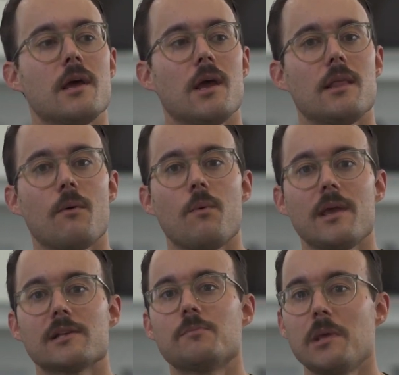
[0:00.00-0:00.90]
and that
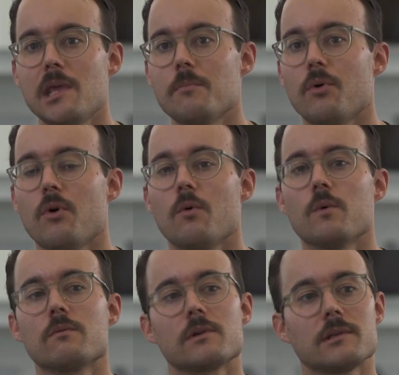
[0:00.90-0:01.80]
we as people
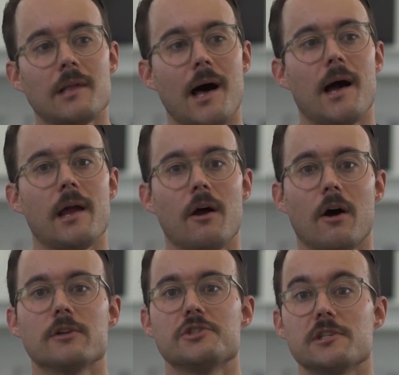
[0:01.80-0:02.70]
would rely
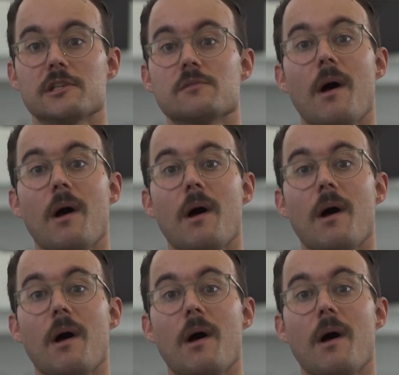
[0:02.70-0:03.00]
on Jesus.